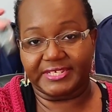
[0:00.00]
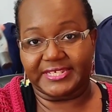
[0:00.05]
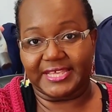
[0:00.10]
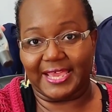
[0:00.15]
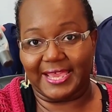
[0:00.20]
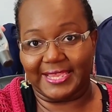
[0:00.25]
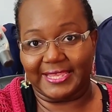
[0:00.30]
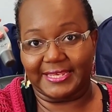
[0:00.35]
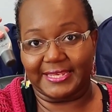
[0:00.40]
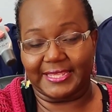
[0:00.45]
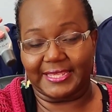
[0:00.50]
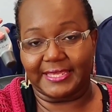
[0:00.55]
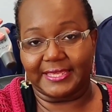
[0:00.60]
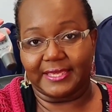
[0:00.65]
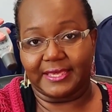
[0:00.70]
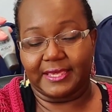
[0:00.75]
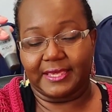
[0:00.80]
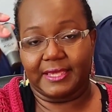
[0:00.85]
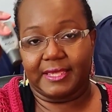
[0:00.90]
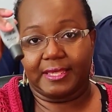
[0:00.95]

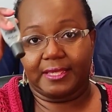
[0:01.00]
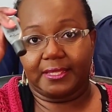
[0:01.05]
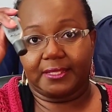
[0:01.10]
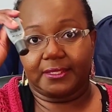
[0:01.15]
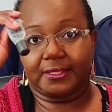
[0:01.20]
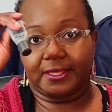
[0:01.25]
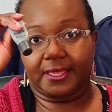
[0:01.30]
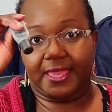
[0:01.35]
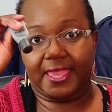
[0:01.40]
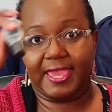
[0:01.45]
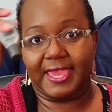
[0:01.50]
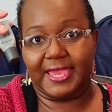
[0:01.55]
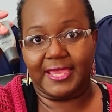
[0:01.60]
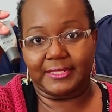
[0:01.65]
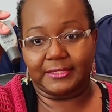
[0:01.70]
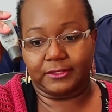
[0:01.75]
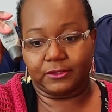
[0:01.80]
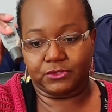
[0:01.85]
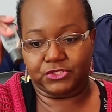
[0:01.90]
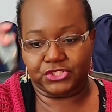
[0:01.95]
tiny
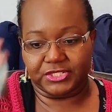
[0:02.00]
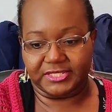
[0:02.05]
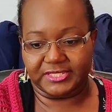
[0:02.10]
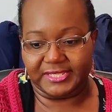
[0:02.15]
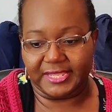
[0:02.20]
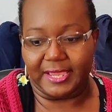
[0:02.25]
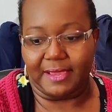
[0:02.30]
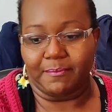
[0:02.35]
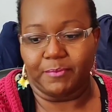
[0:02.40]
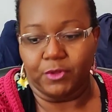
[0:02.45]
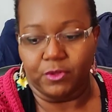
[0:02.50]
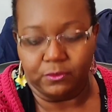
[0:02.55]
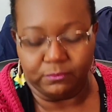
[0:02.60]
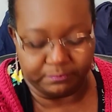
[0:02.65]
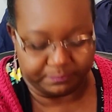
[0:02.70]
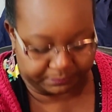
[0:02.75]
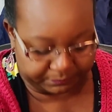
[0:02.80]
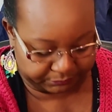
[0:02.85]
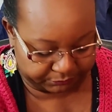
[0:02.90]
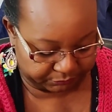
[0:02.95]
hand lotion sample